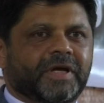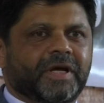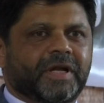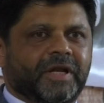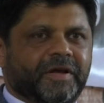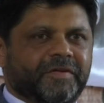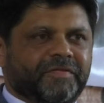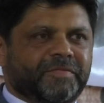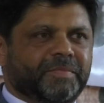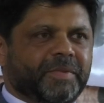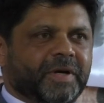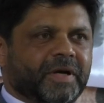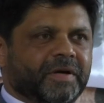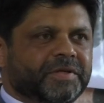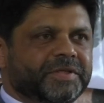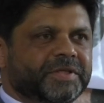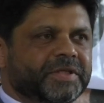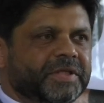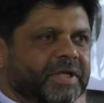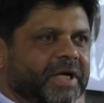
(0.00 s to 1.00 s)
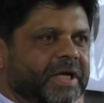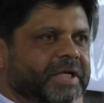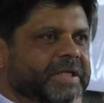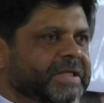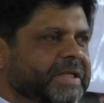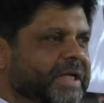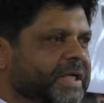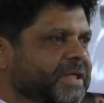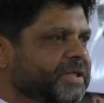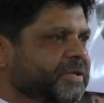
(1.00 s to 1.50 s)
I left Marist in
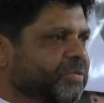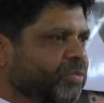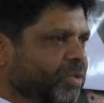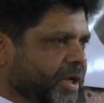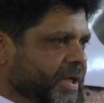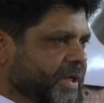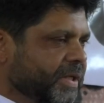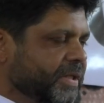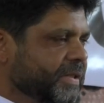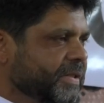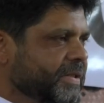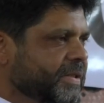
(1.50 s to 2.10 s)
1981